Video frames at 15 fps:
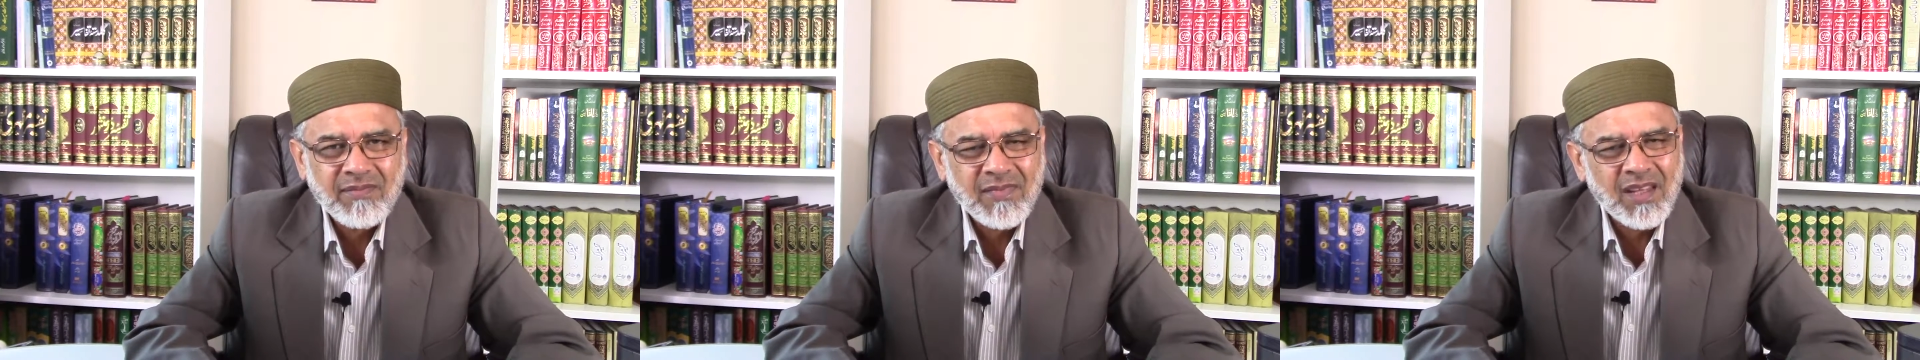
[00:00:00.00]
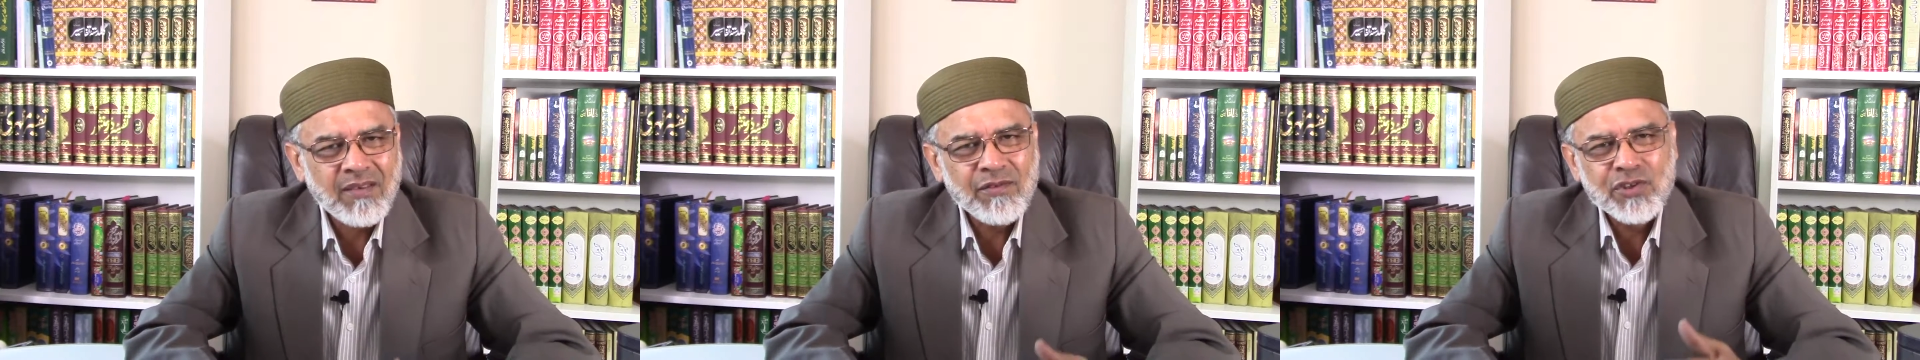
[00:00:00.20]

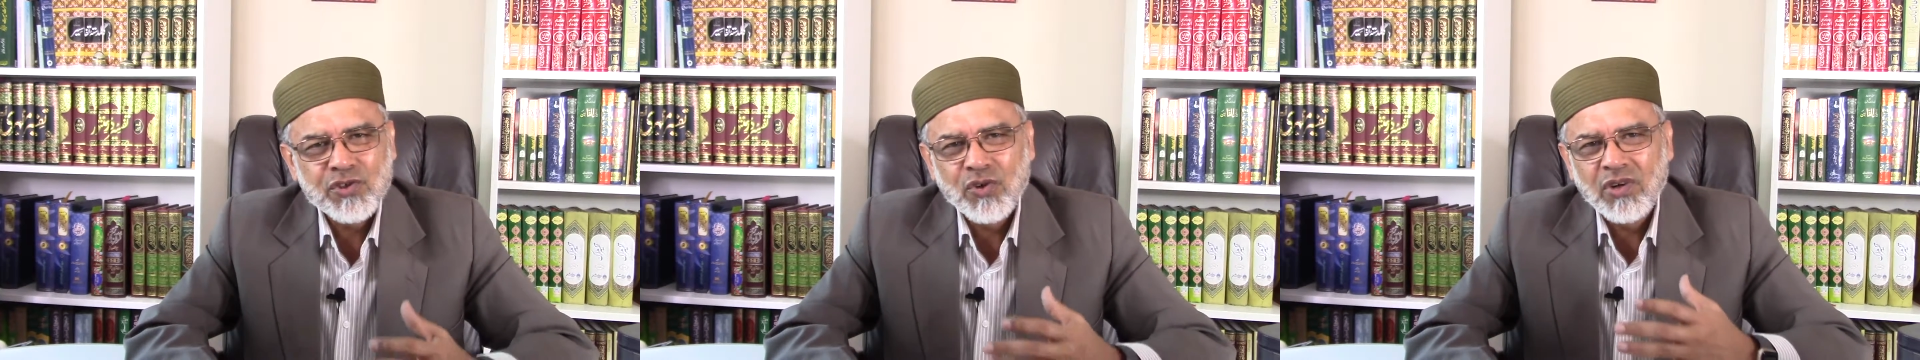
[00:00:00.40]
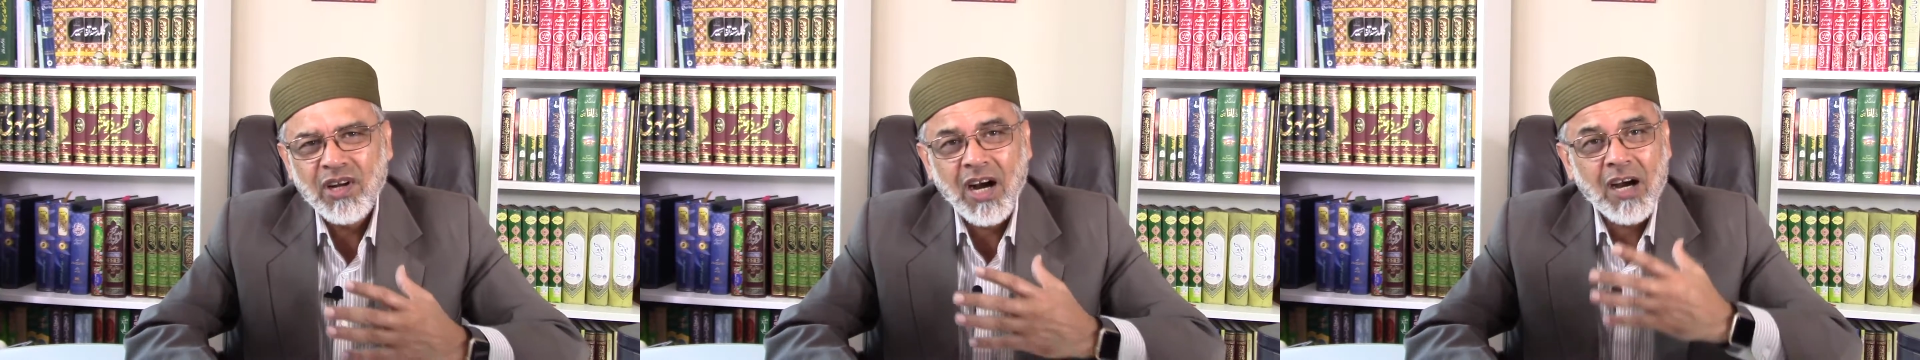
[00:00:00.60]
We
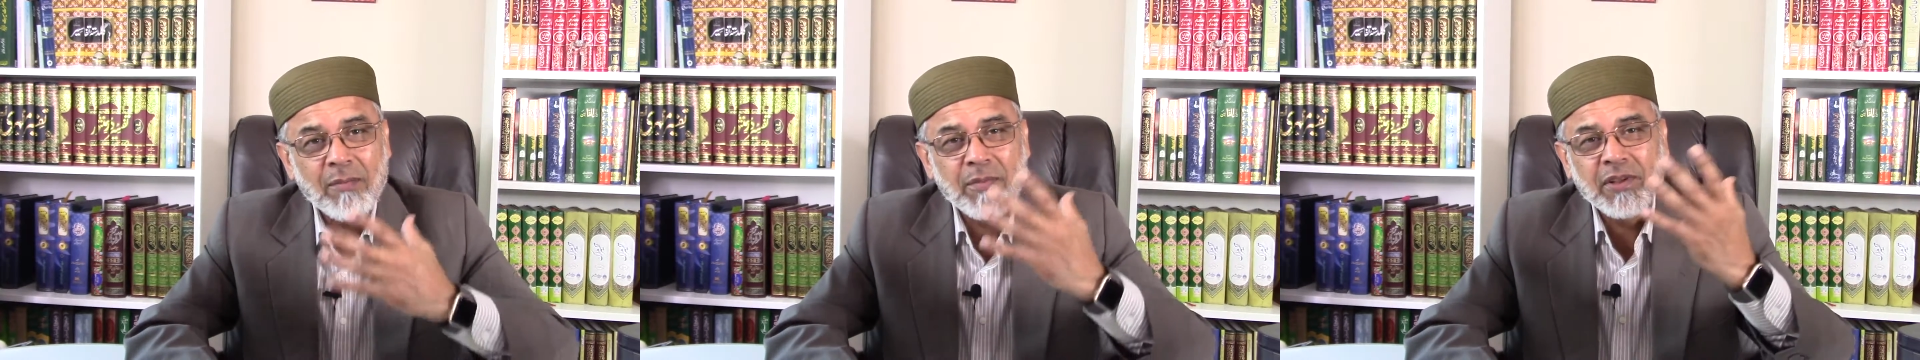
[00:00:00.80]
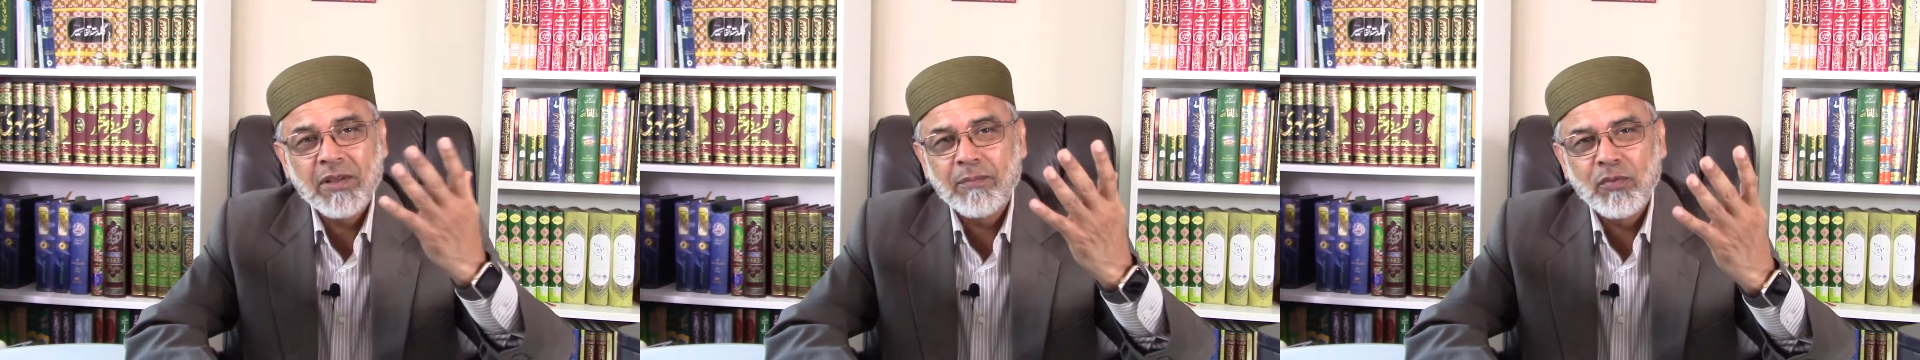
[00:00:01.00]
should not
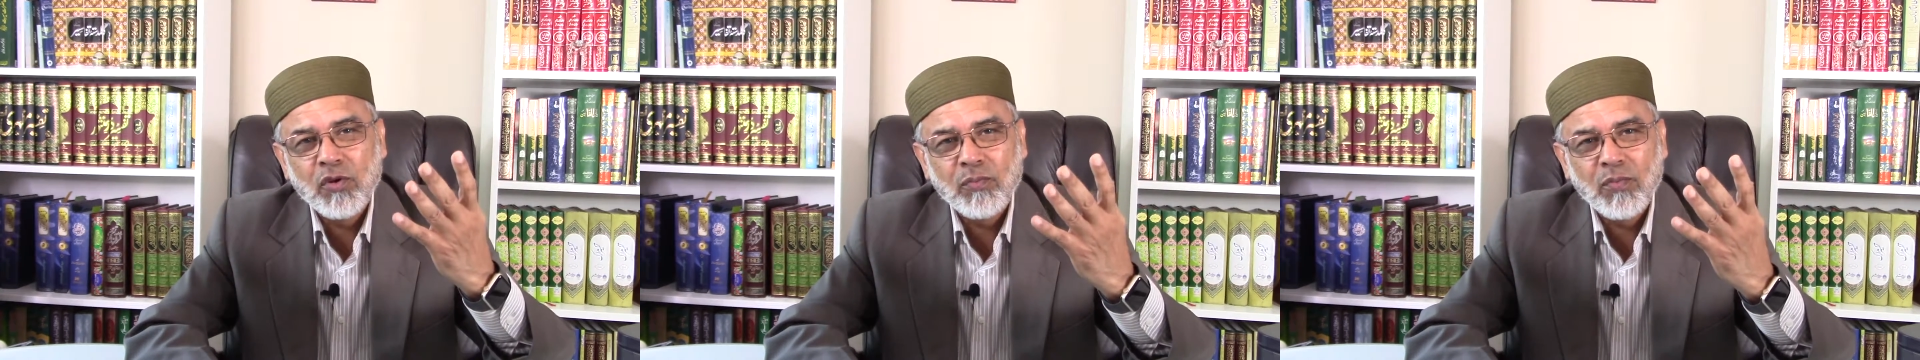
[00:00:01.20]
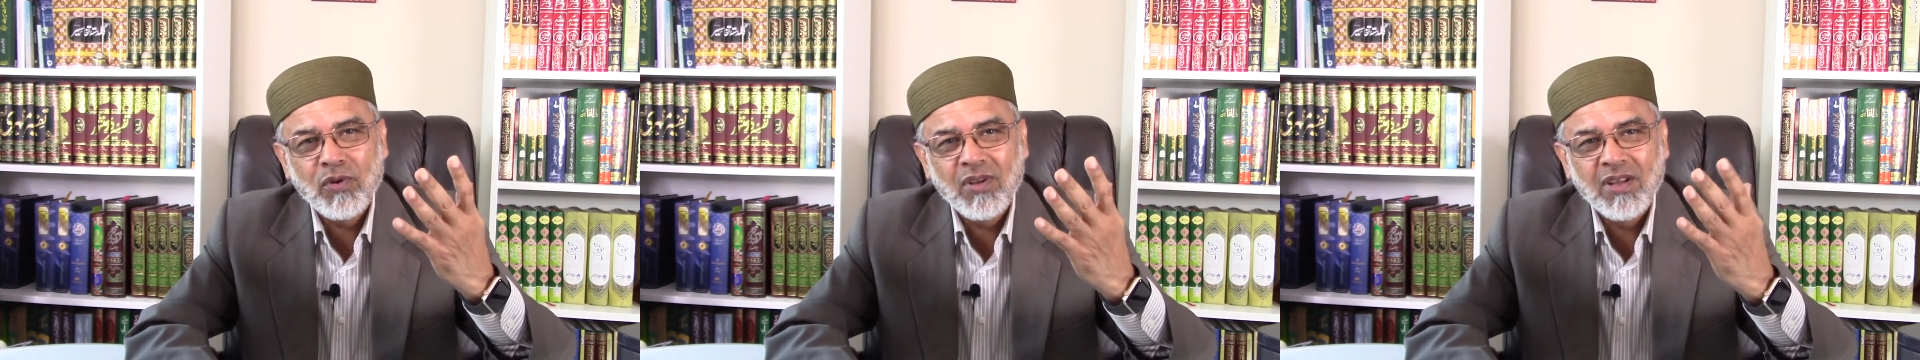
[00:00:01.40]
be the
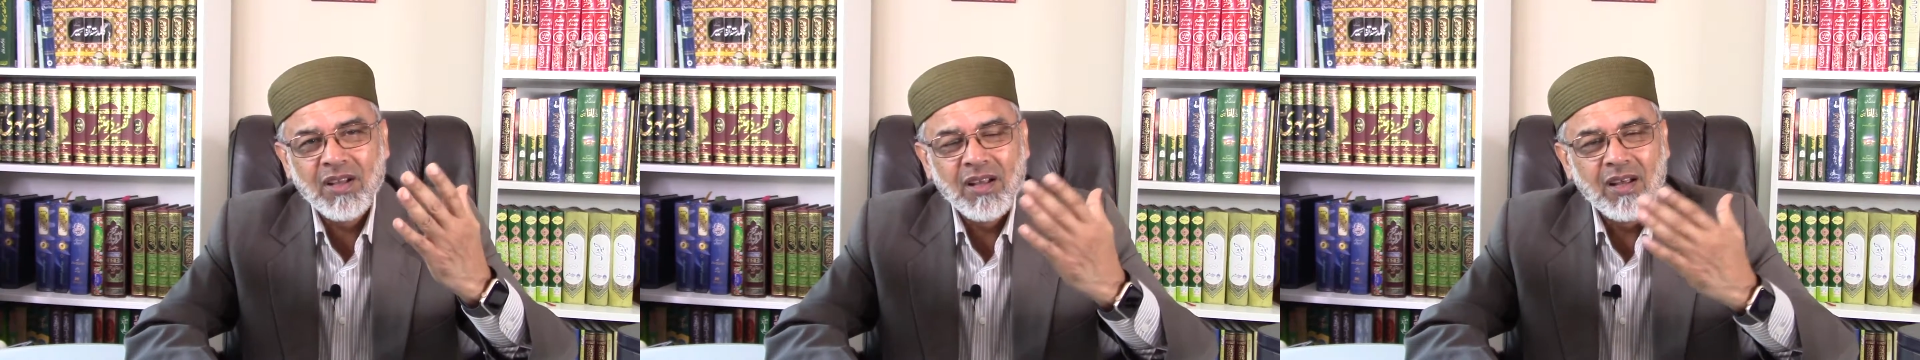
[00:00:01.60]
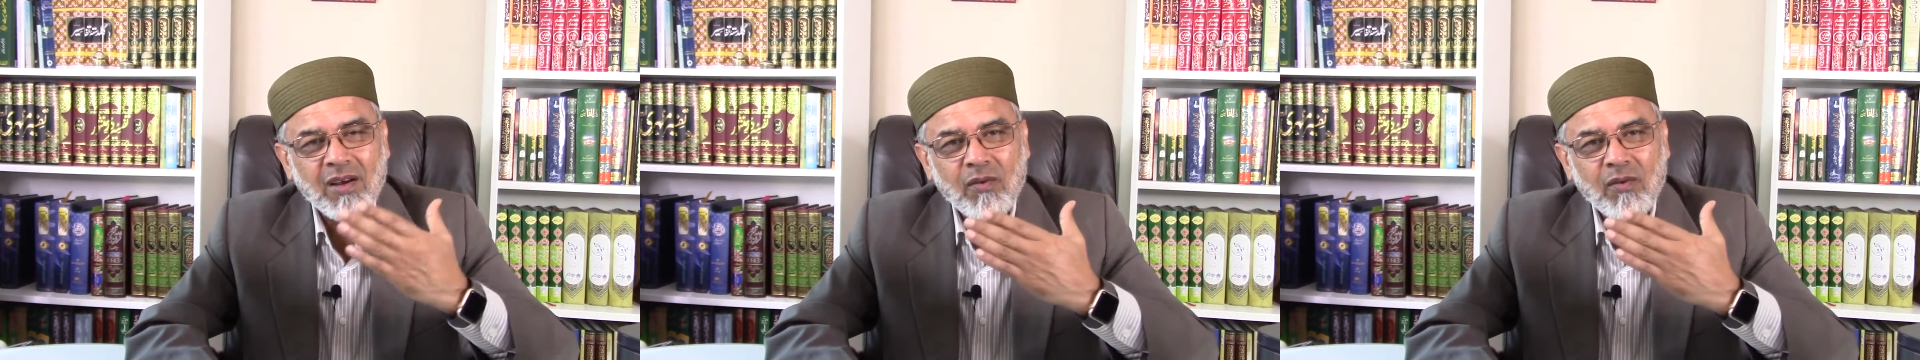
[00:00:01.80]
people